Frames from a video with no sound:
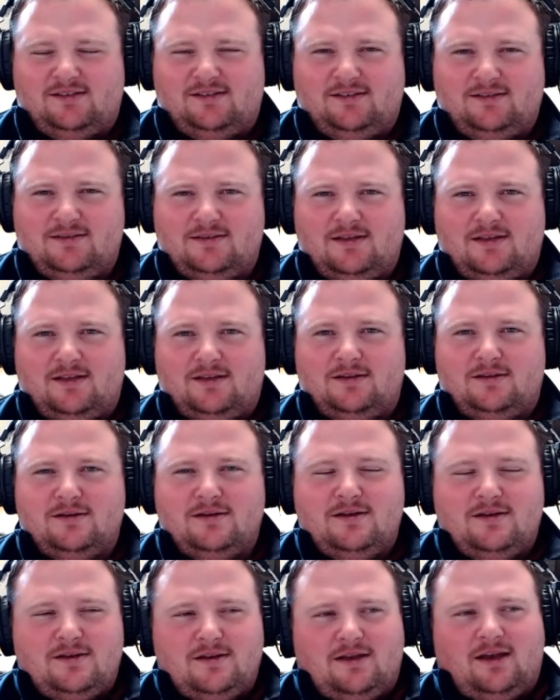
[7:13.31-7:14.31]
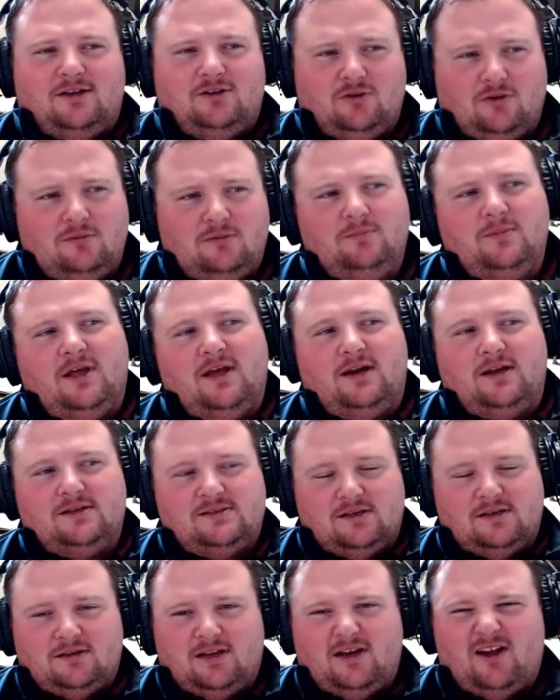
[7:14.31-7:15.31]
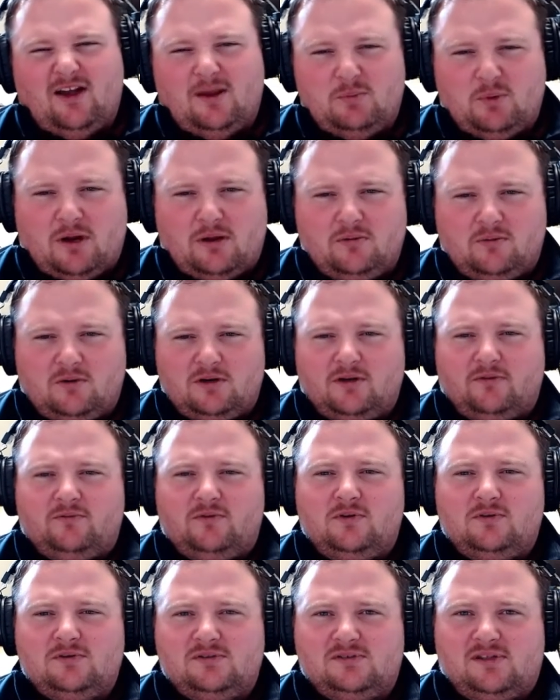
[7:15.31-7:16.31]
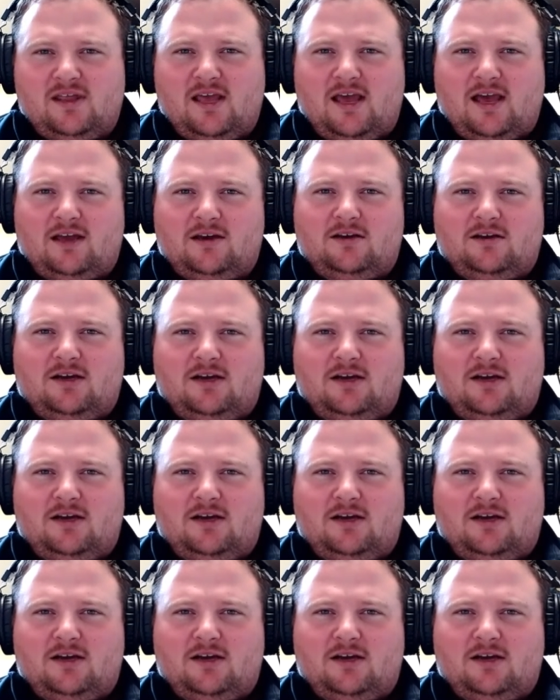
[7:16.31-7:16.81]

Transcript: And I told him that. I said, you know, I probably wouldn't have used that